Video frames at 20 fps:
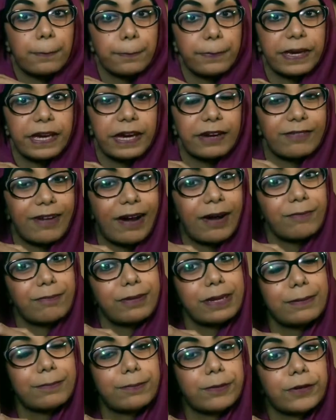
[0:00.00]
being around
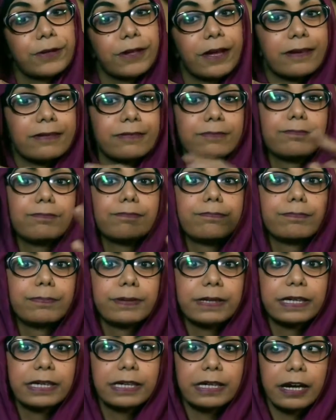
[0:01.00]
people and
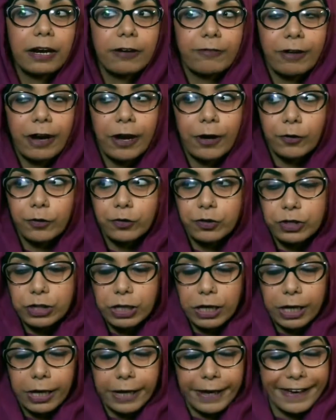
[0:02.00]
being around
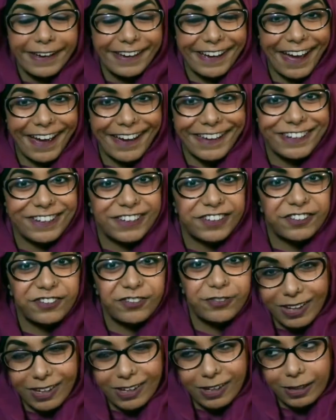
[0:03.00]
kind of
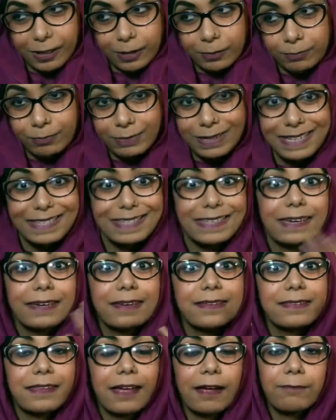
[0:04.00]

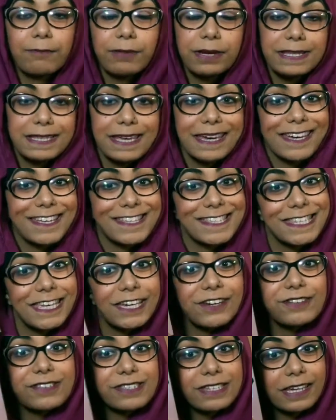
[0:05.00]
meetings and being taken
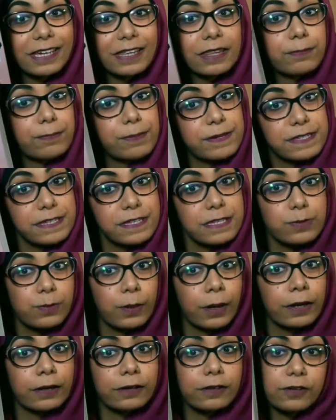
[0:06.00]
seriously in the business
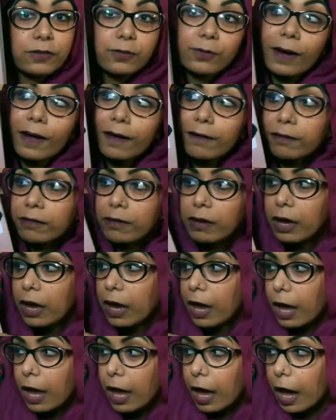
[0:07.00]
world as well.
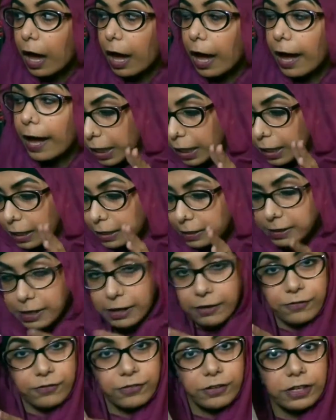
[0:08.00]
And
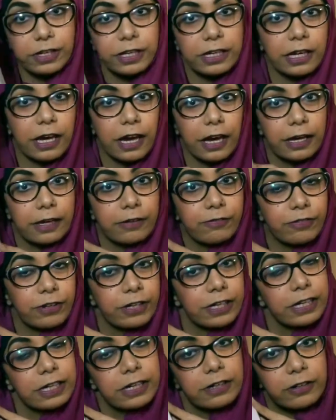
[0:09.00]
definitely a
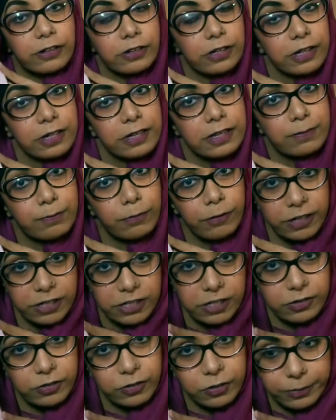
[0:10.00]
really good
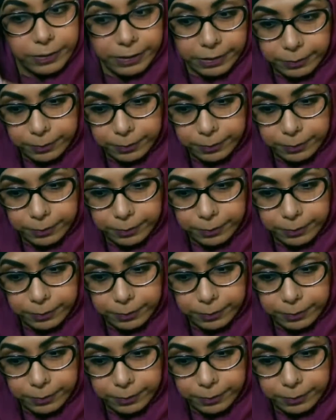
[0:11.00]
inspiration to me.